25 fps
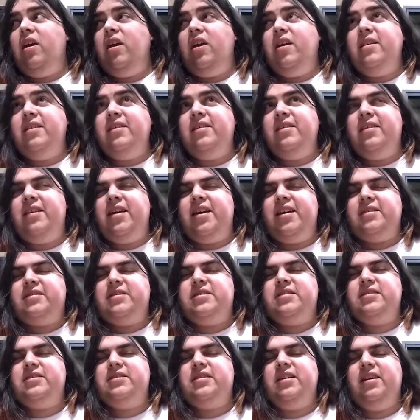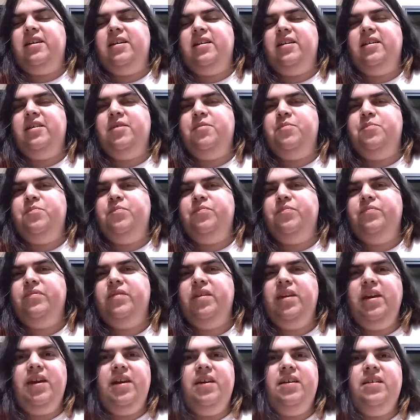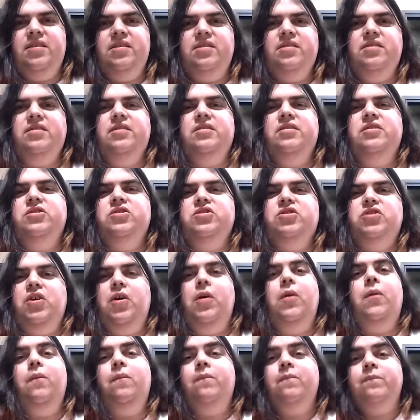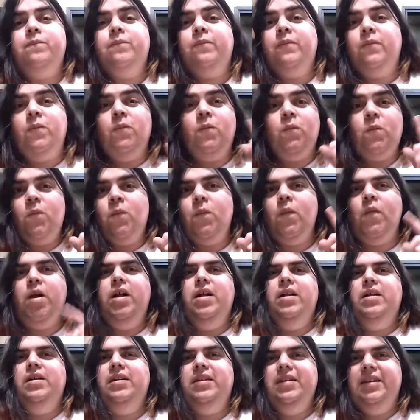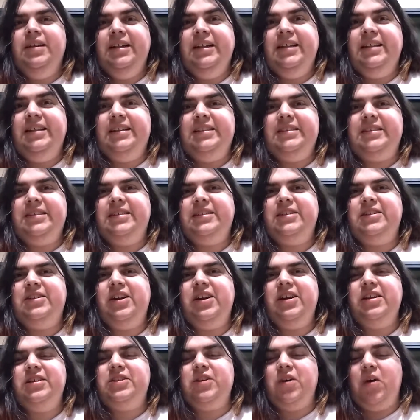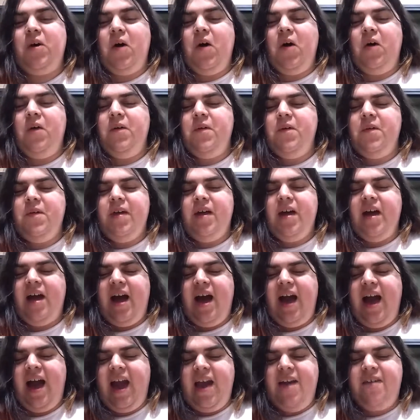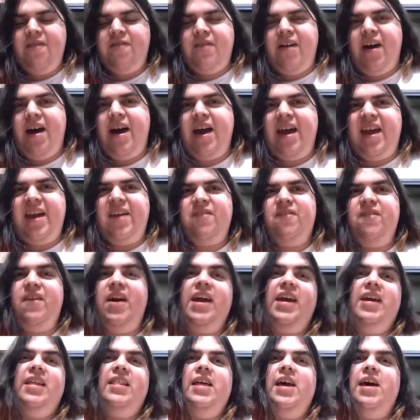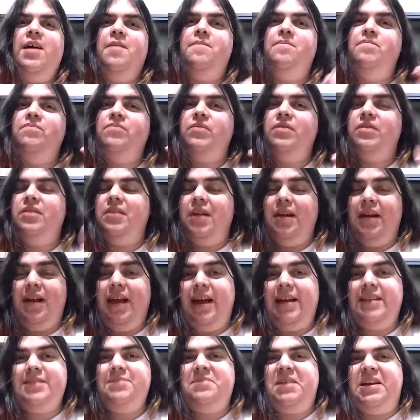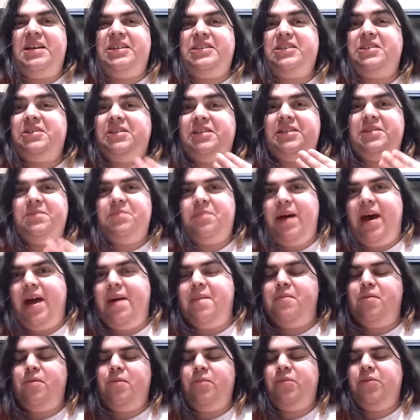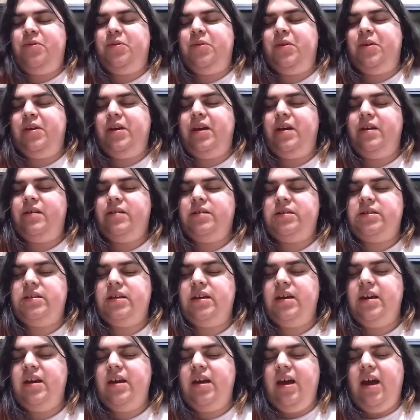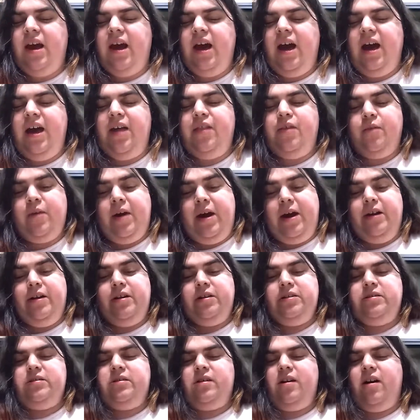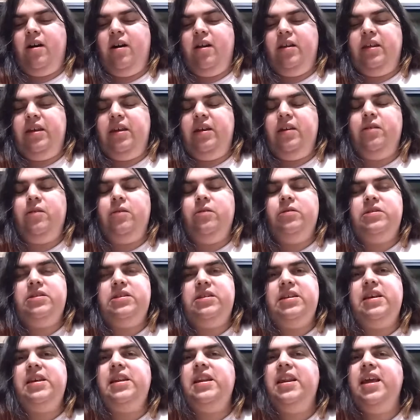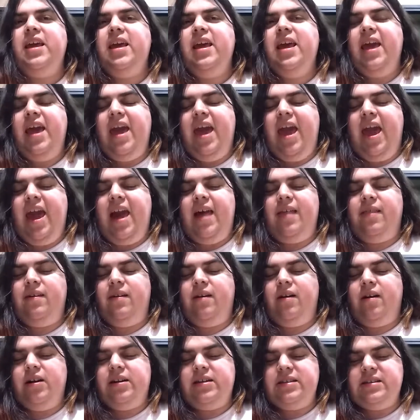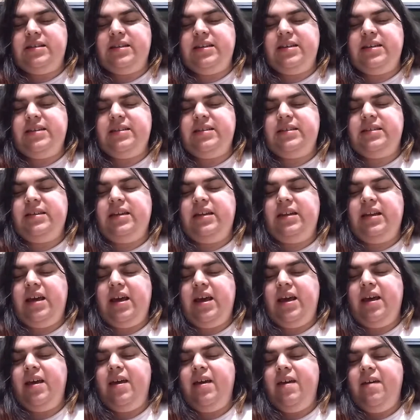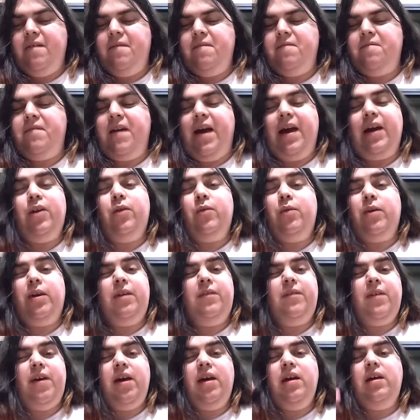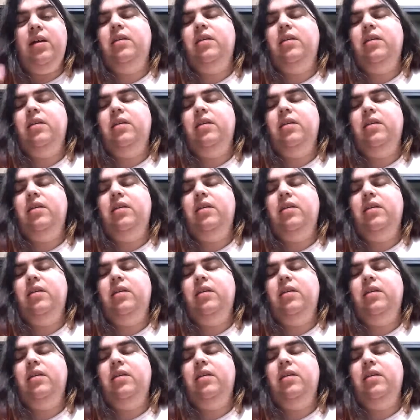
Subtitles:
into this. Yeah. So, let's get started. So, Hi-Fi Fight Club, as mentioned, is by Boom Studios. The writer is Carly Ustin, and the artist is Nina Vakueva.